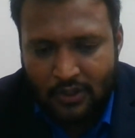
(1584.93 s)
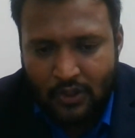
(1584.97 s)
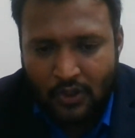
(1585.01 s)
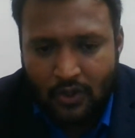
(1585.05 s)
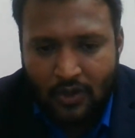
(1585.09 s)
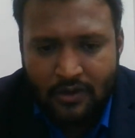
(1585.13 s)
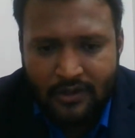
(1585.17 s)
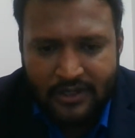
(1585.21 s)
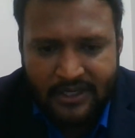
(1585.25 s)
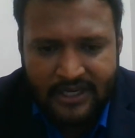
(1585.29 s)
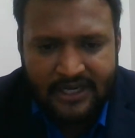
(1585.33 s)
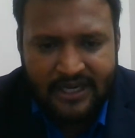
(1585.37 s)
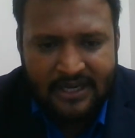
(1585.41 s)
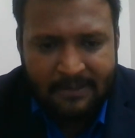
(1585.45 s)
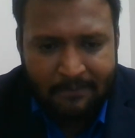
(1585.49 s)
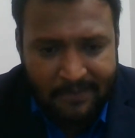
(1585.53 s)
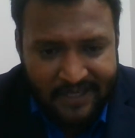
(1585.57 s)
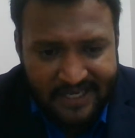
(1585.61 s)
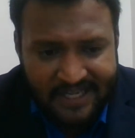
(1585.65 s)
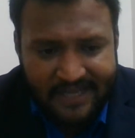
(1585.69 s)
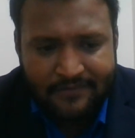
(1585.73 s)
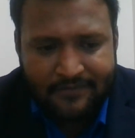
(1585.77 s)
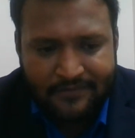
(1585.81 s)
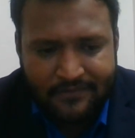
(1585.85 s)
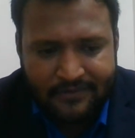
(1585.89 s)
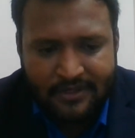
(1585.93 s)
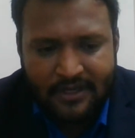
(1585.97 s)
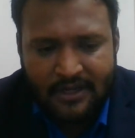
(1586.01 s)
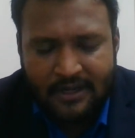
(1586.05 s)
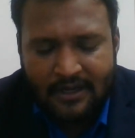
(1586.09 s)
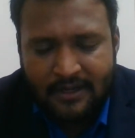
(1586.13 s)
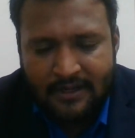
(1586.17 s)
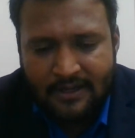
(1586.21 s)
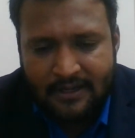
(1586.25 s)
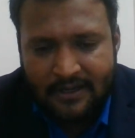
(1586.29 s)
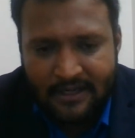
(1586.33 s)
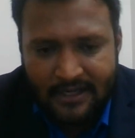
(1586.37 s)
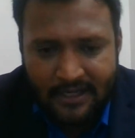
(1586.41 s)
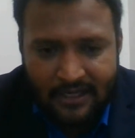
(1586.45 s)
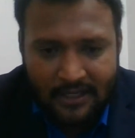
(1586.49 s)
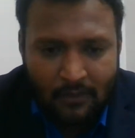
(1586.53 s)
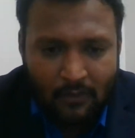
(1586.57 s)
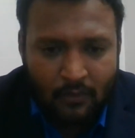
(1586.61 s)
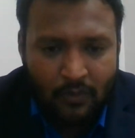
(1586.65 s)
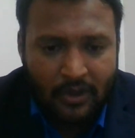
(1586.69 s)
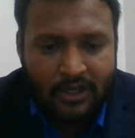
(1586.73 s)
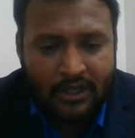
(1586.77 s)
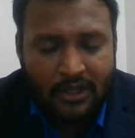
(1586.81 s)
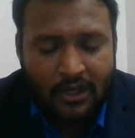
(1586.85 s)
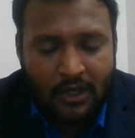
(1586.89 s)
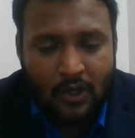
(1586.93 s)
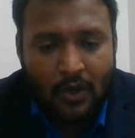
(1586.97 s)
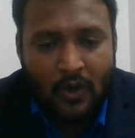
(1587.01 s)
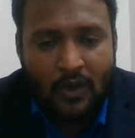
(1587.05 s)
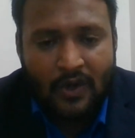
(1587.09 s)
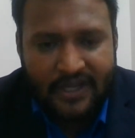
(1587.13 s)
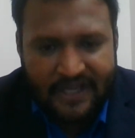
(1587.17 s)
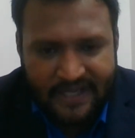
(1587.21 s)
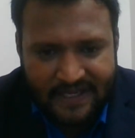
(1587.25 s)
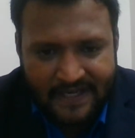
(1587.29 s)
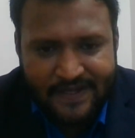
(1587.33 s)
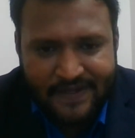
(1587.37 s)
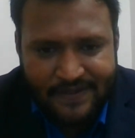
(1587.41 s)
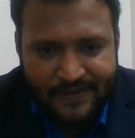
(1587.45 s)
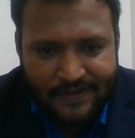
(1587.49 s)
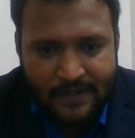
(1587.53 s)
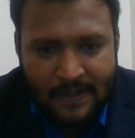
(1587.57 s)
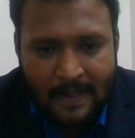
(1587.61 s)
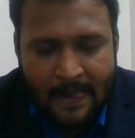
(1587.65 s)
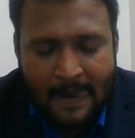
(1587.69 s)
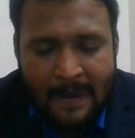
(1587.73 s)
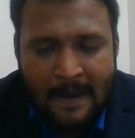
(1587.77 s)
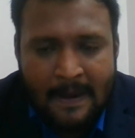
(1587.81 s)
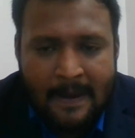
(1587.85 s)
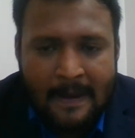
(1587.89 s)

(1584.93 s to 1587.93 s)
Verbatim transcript: law he believes in what the law is